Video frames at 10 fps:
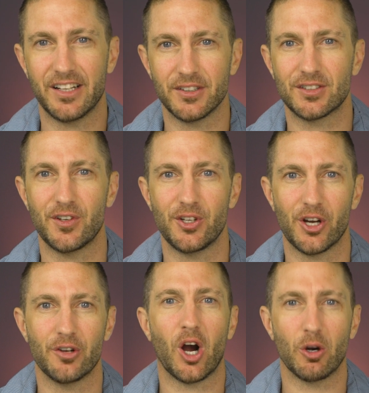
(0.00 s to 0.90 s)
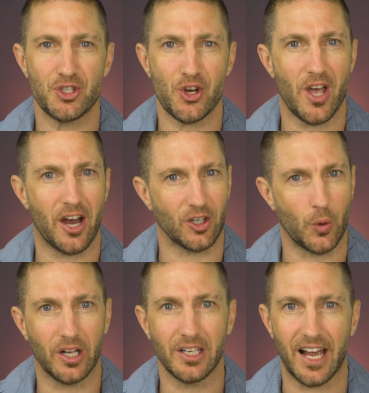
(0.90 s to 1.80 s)
And in this video, I'll show you how to
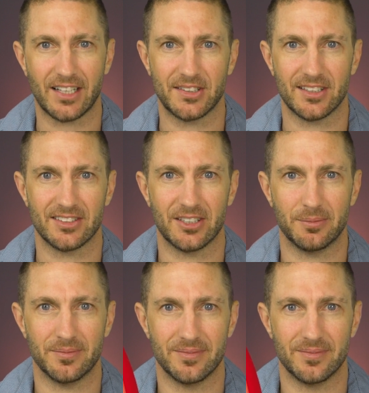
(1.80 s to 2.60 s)
quickly access them.